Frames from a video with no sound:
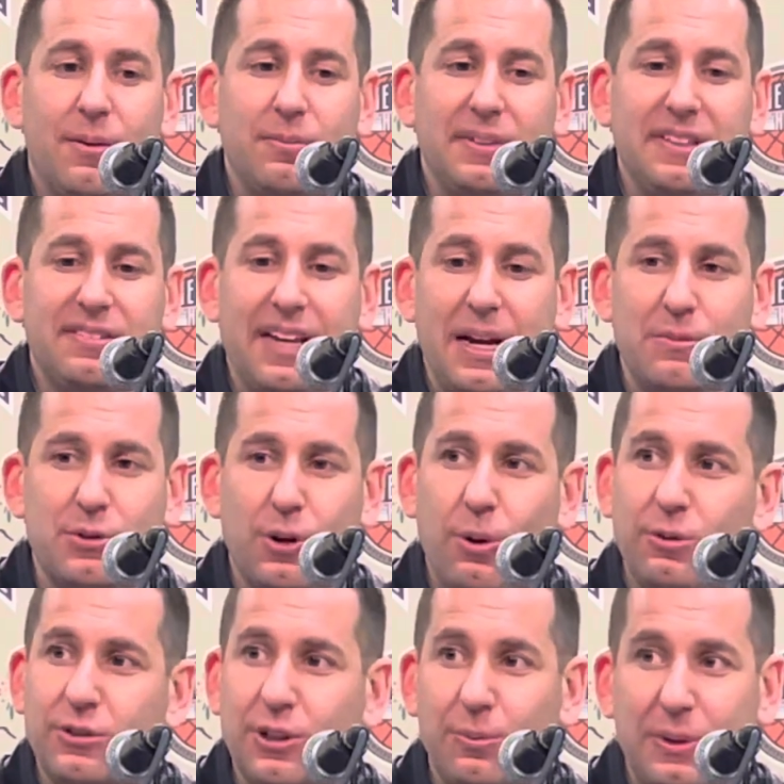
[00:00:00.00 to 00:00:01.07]
These games are
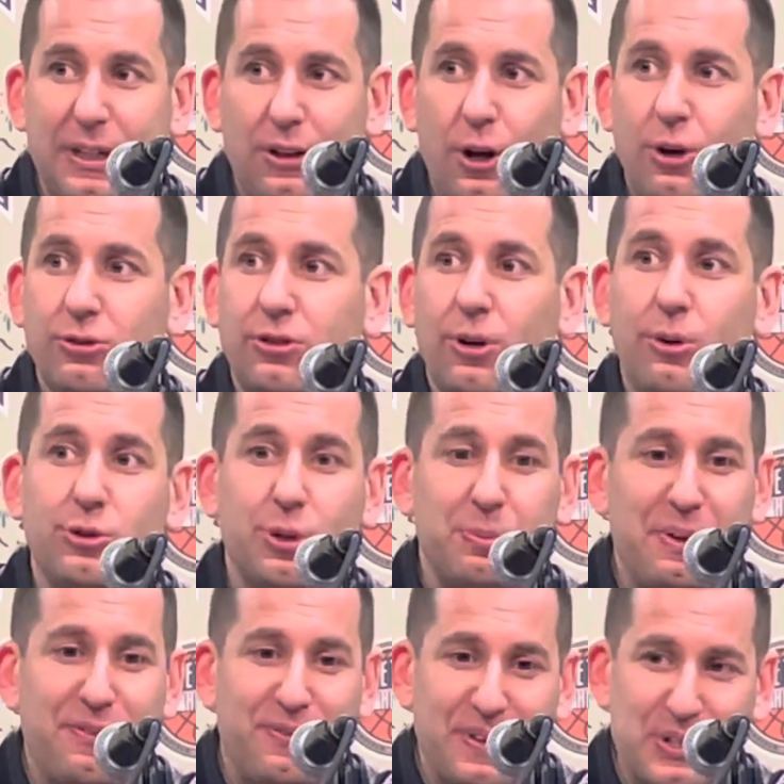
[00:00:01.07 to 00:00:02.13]
always going to be close. They're always
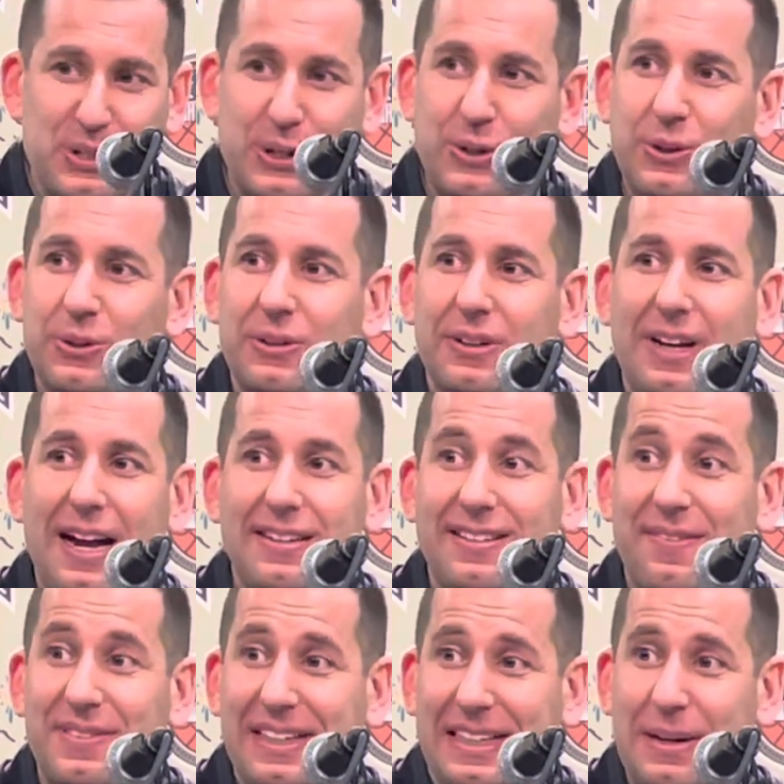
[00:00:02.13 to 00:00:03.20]
going to be physical. The guys
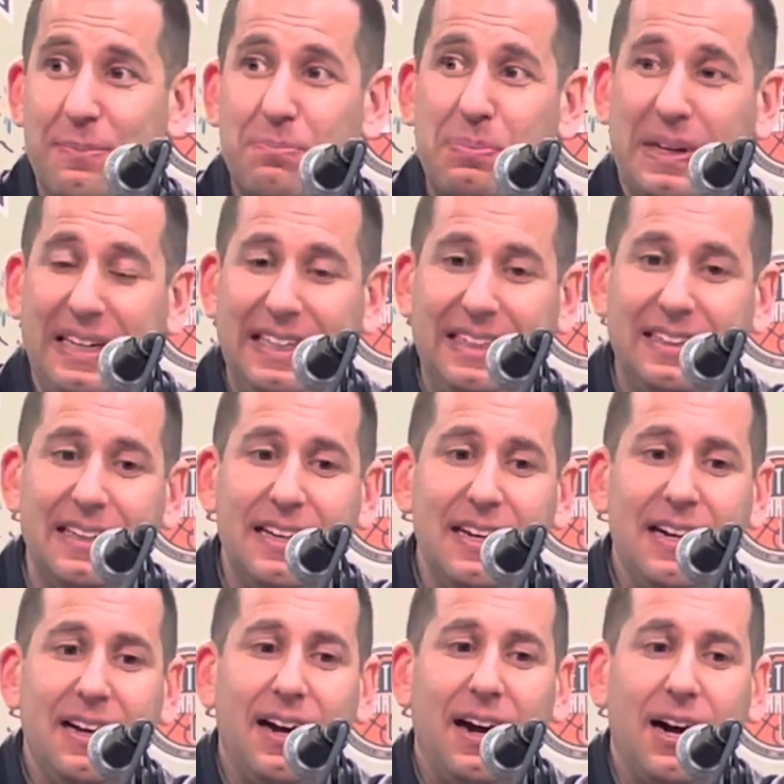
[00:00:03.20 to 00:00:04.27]
have to compete.
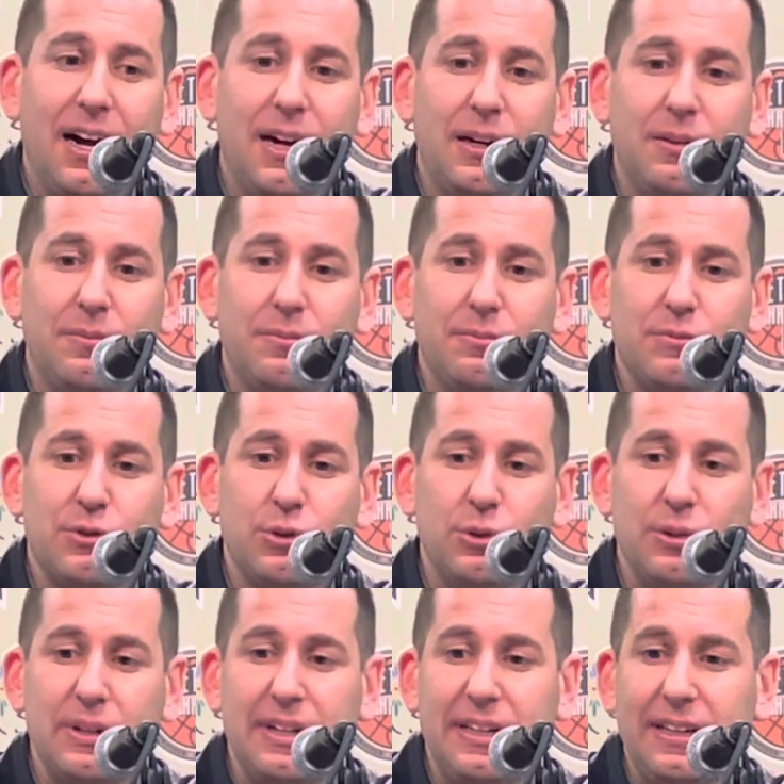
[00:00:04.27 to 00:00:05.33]

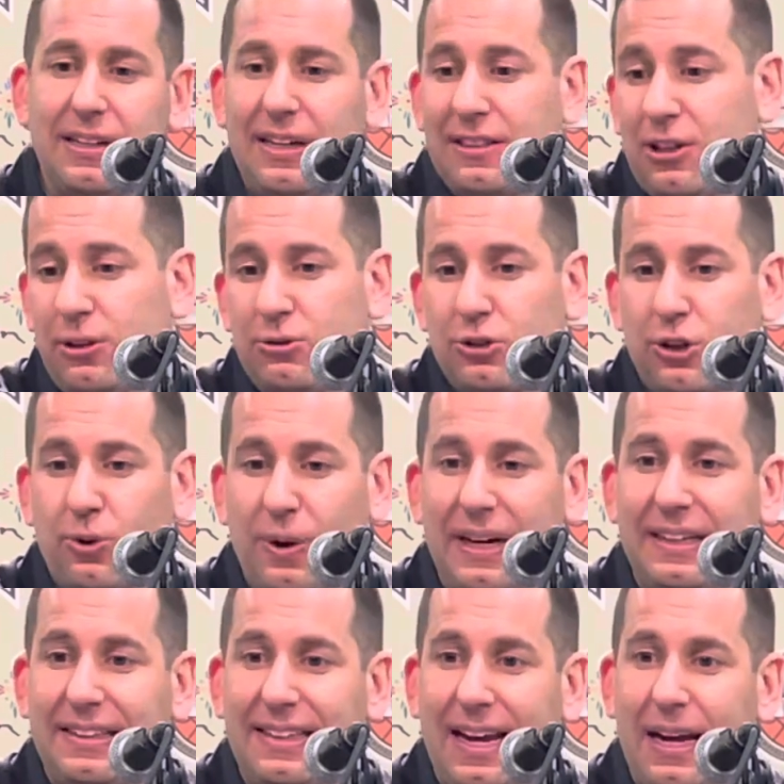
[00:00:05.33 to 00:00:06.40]
I thought it was a
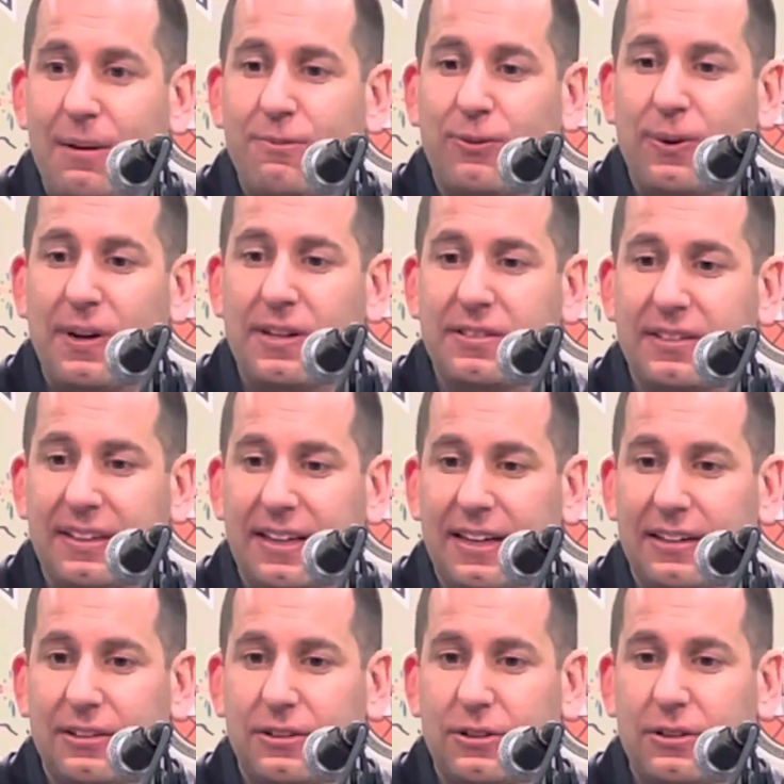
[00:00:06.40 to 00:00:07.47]
great game for us.
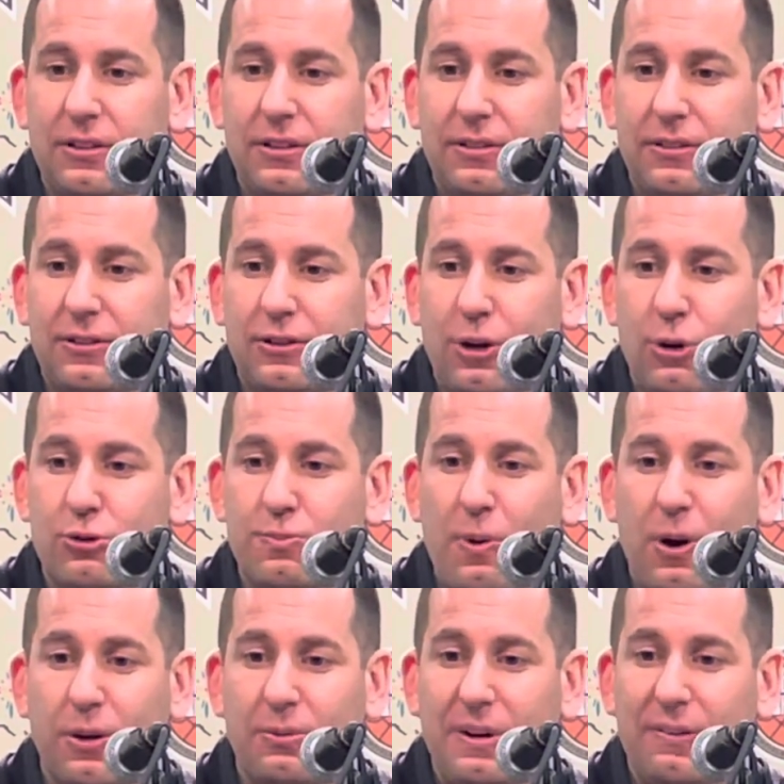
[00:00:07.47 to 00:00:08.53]
Again, Coach
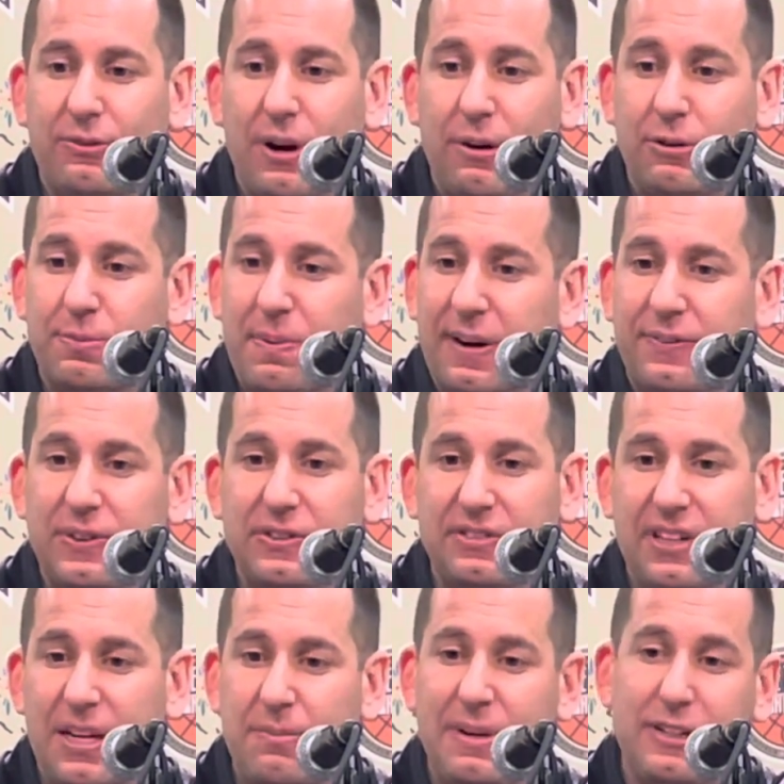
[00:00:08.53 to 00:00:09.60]
Martin, we have great respect for his team.